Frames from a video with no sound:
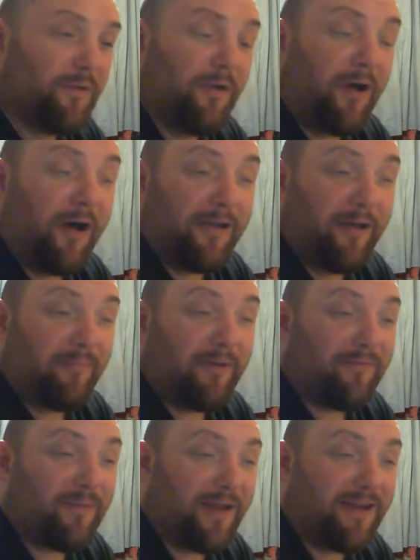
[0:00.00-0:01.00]
Right. I'll
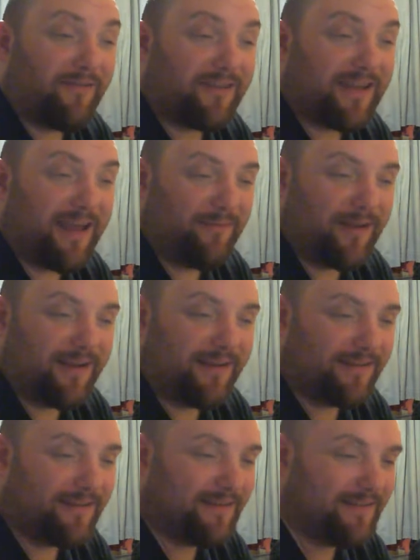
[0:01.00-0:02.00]
be off about another 10
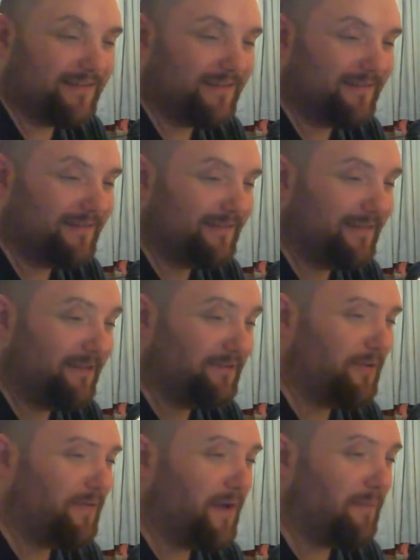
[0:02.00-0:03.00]
minutes. I
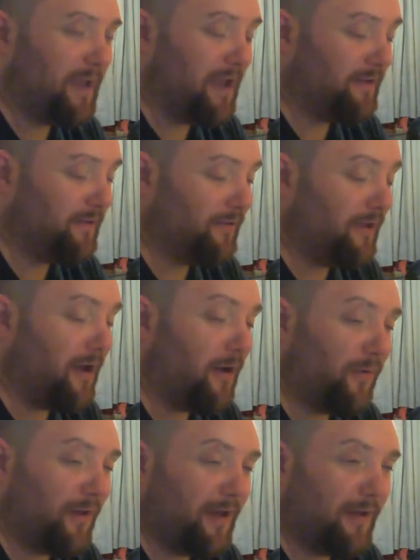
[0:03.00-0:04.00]
don't know if I'll be able to do the
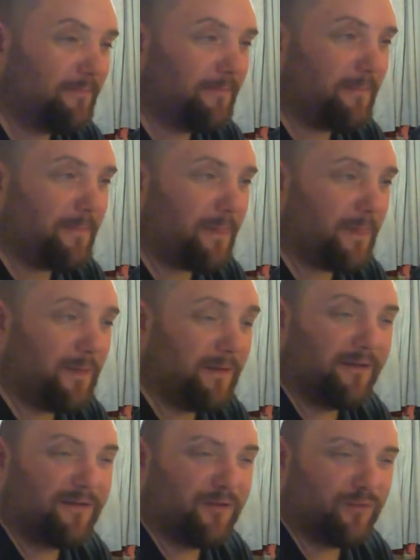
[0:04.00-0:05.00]
whole,
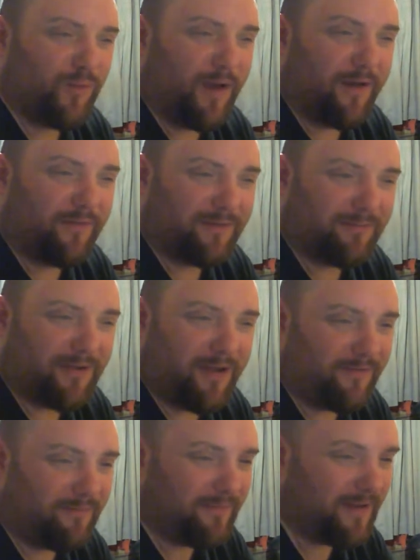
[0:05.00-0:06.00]
you know, till 12, because I'm
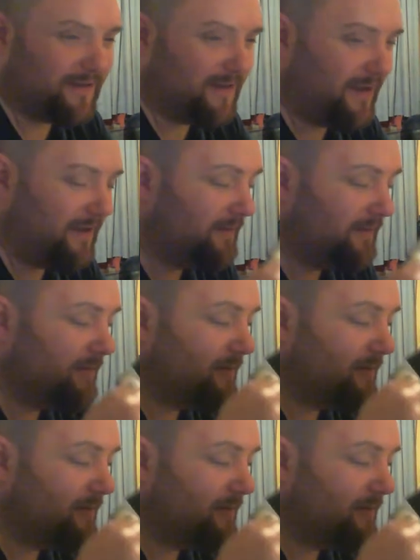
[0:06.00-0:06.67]
down for a piss now.